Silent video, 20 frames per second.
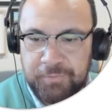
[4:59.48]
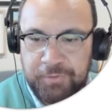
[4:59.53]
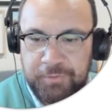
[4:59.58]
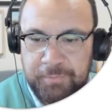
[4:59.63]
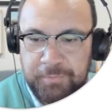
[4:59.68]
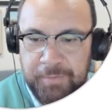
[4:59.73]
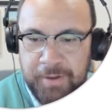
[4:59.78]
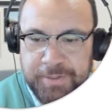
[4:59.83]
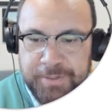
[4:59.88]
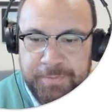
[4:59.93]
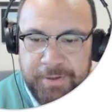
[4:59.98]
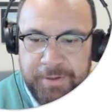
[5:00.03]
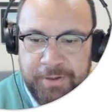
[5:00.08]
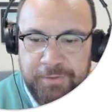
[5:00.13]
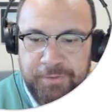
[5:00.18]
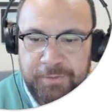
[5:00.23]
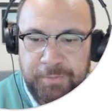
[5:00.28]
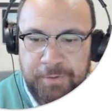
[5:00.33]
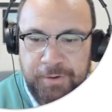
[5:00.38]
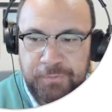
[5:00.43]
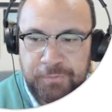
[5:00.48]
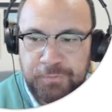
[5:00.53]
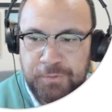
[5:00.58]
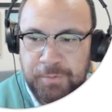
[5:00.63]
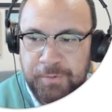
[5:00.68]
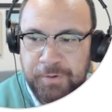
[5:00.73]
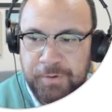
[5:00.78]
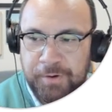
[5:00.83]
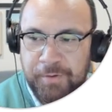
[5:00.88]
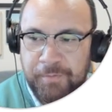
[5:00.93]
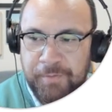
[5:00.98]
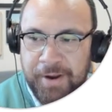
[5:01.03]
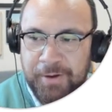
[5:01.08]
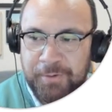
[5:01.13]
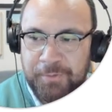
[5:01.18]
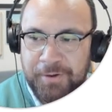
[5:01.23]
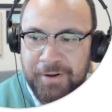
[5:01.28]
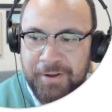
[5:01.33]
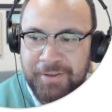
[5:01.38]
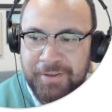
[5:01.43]
which may be speaking to my own trauma around
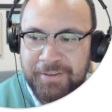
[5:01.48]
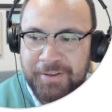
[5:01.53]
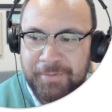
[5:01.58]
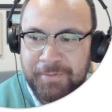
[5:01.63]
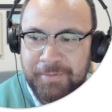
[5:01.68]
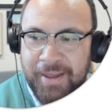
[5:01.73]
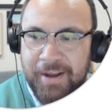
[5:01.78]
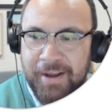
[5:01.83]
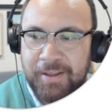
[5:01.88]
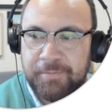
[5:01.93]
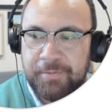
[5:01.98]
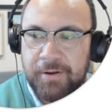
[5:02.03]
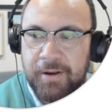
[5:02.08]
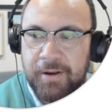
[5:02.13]
organising a mechanic,